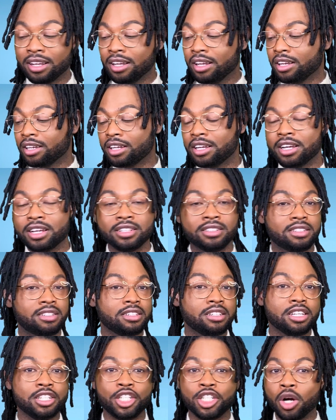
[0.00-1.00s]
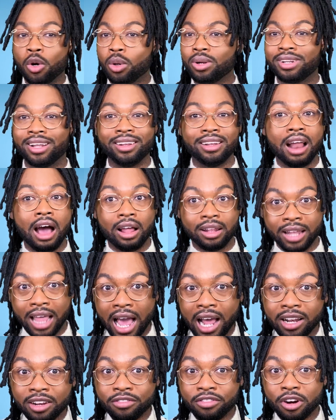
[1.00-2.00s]
Because the joke did not
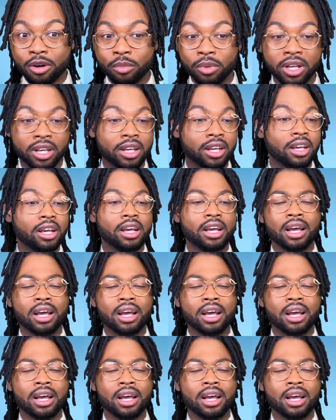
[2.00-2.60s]
land for me.